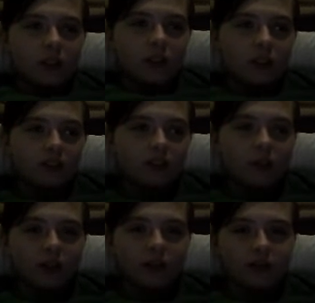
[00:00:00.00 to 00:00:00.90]
This is a
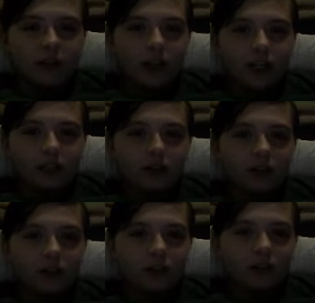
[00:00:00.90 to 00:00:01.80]
bit different. I guess you
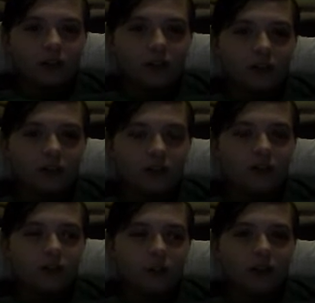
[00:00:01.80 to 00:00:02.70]
could consider this a
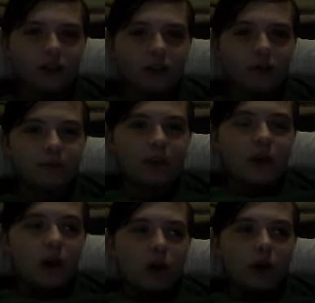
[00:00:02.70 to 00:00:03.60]
story time.
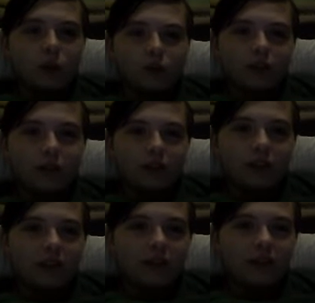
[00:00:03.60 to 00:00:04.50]
Also, if you're
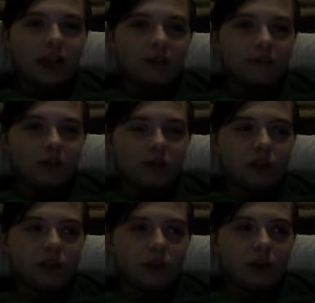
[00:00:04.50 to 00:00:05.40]
hearing that
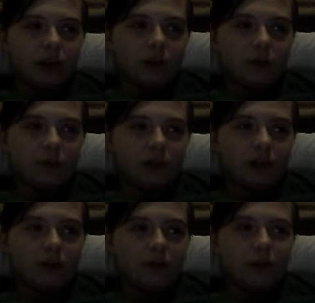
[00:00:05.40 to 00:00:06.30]
music in the background, that
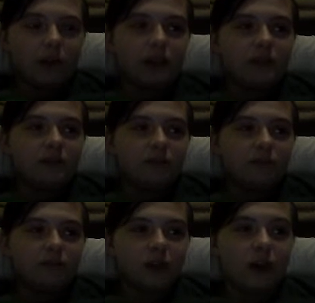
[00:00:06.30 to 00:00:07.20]
I'm playing
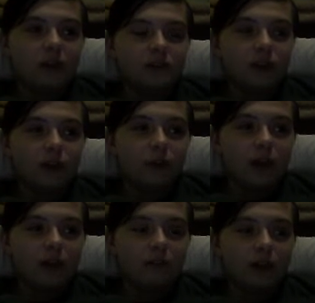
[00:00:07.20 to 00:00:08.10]
Godzilla
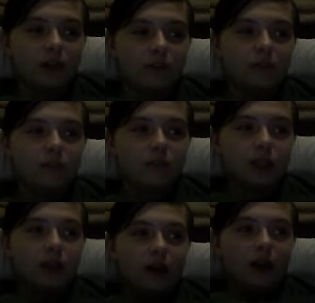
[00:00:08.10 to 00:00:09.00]
by Eminem.
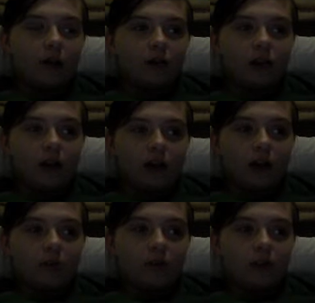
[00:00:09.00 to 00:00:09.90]
I don't want to get
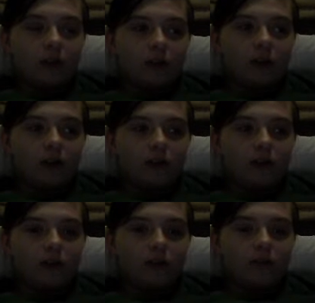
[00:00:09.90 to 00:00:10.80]
copyright, but
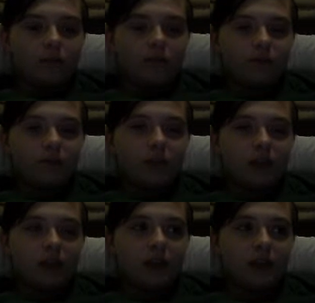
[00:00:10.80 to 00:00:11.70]

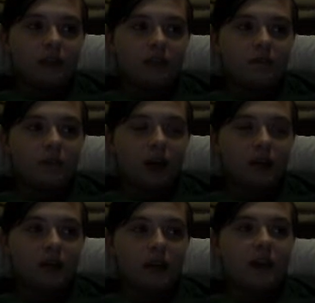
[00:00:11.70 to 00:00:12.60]
I
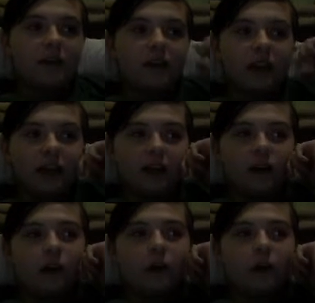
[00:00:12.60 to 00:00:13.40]
need to hear it, and